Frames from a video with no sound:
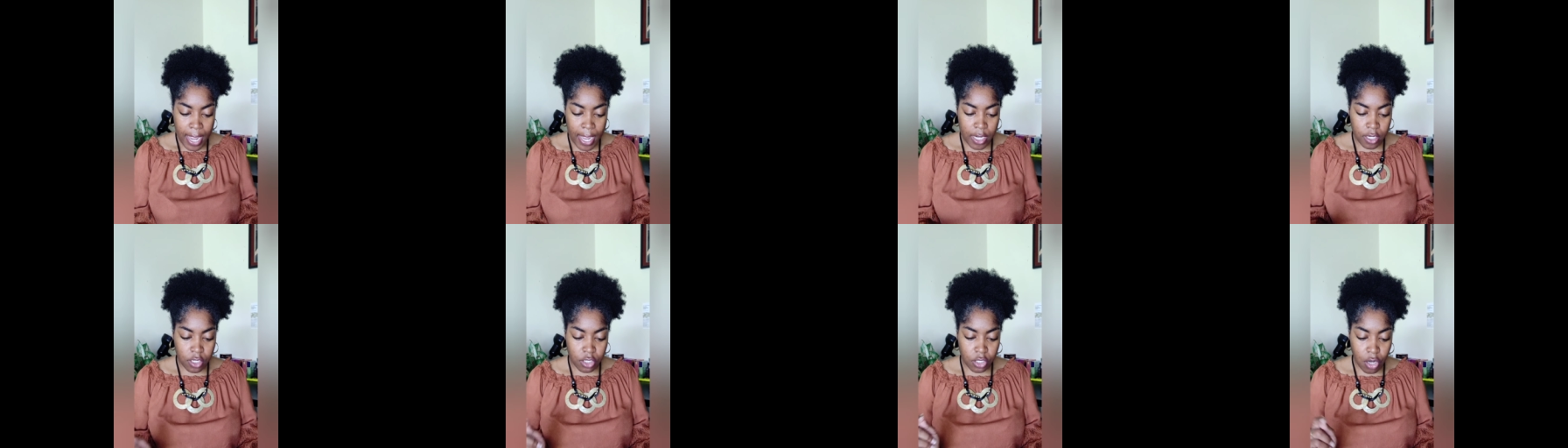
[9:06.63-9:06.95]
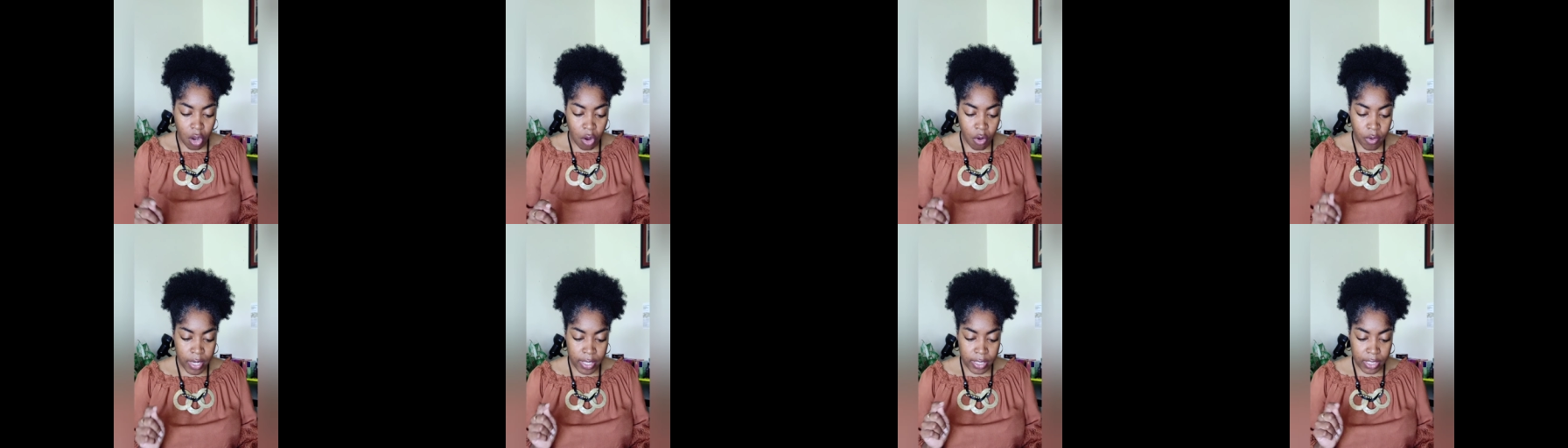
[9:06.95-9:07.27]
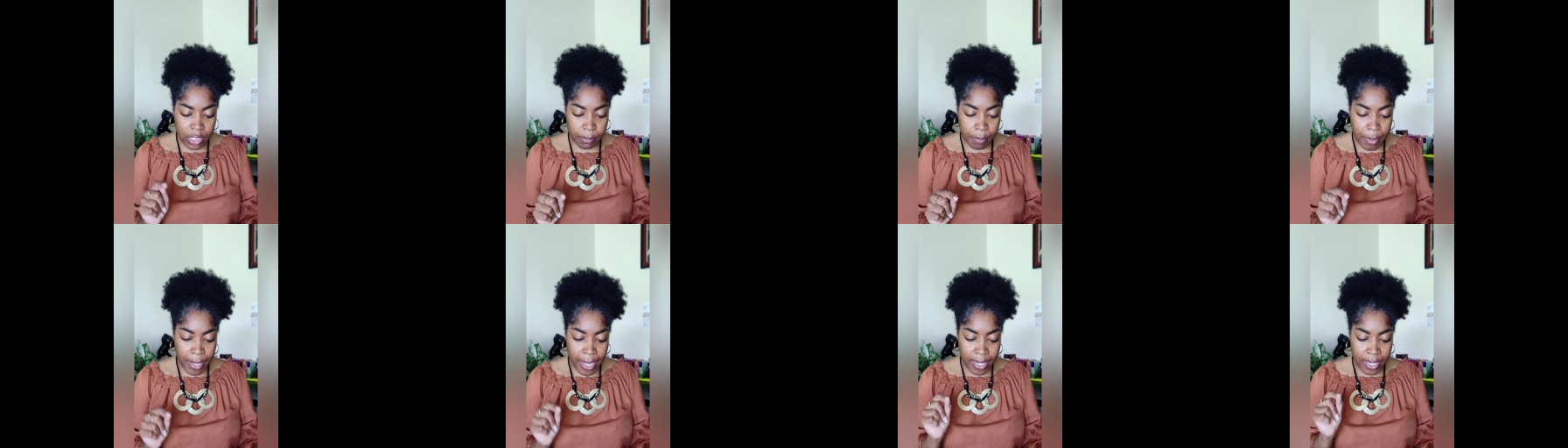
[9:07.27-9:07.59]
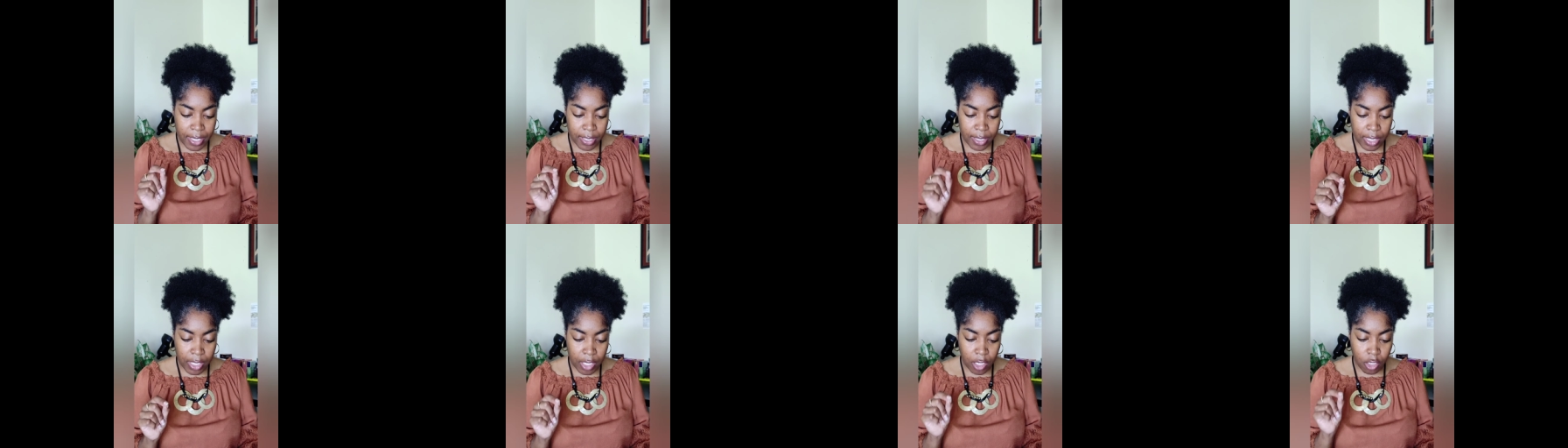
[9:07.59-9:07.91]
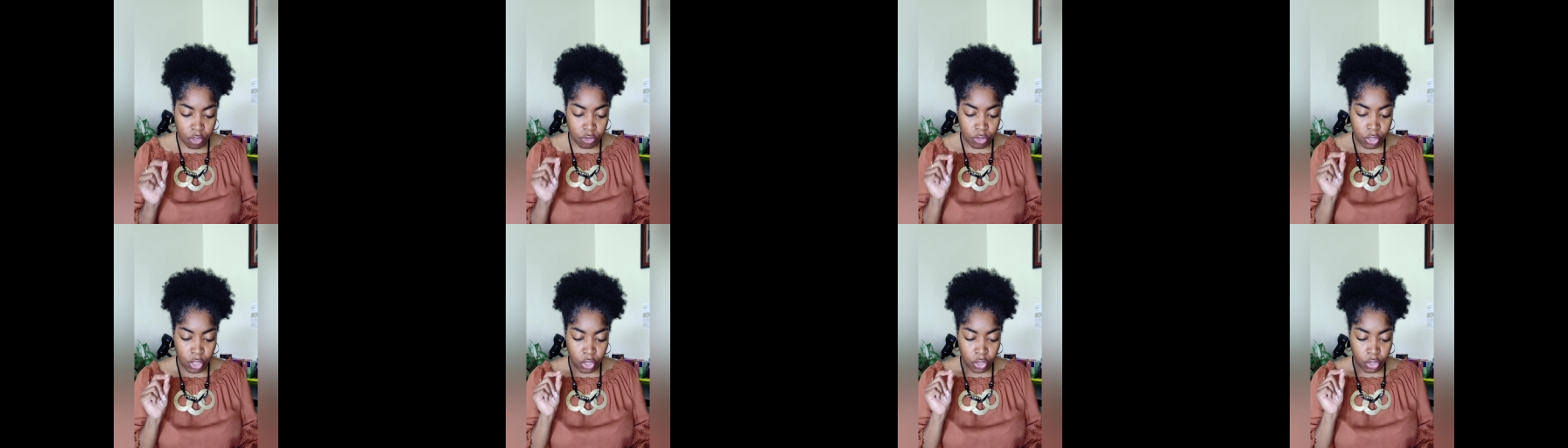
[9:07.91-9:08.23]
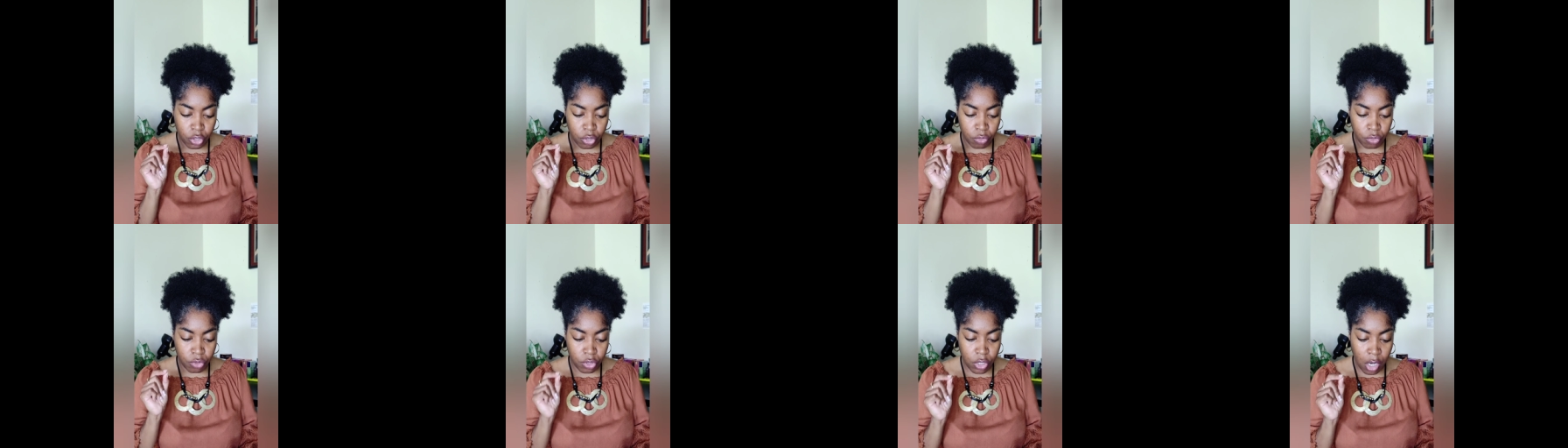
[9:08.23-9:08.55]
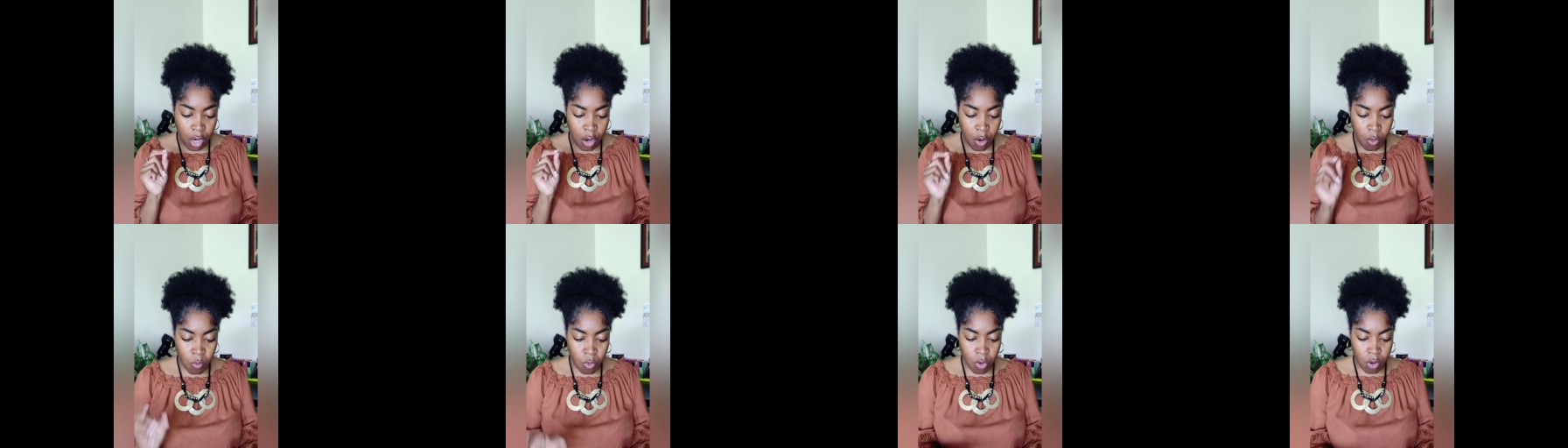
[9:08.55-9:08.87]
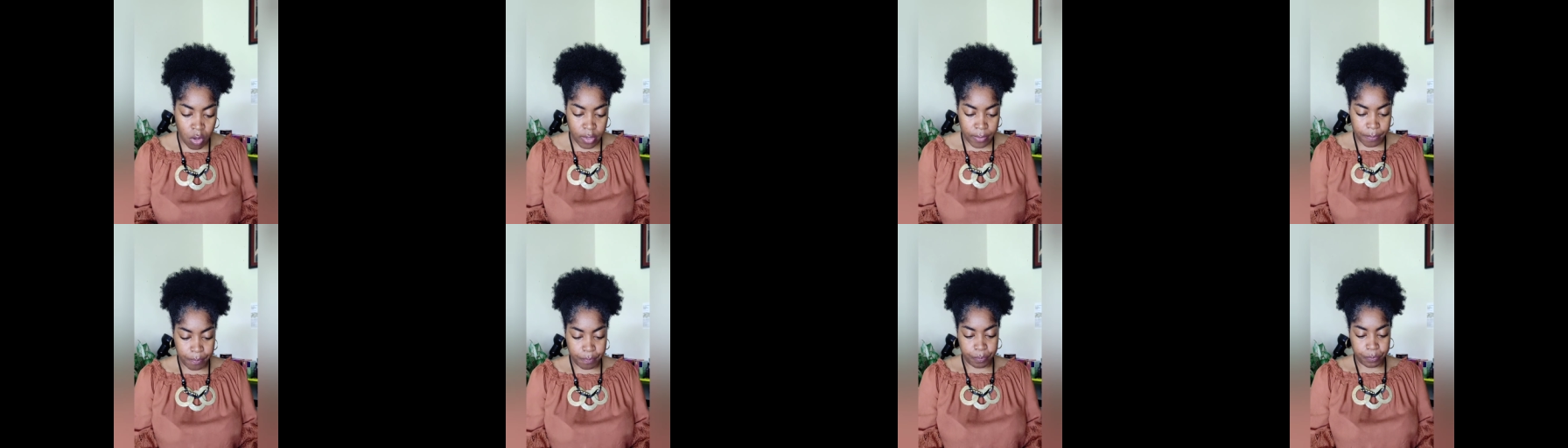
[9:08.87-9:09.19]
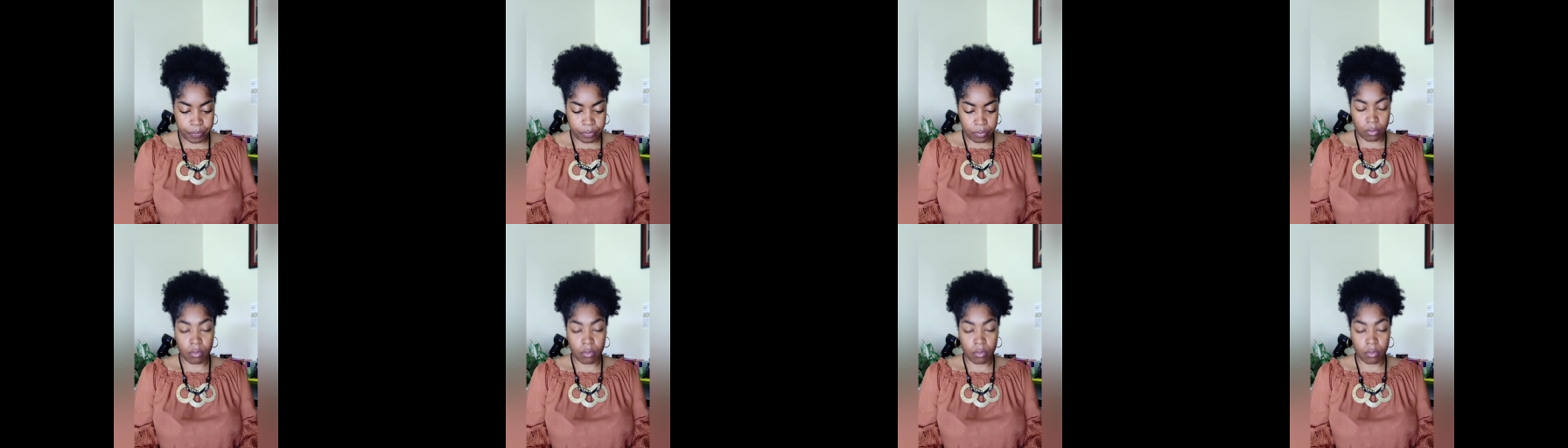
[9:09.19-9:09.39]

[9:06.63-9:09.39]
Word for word: and don't expect the things you don't want.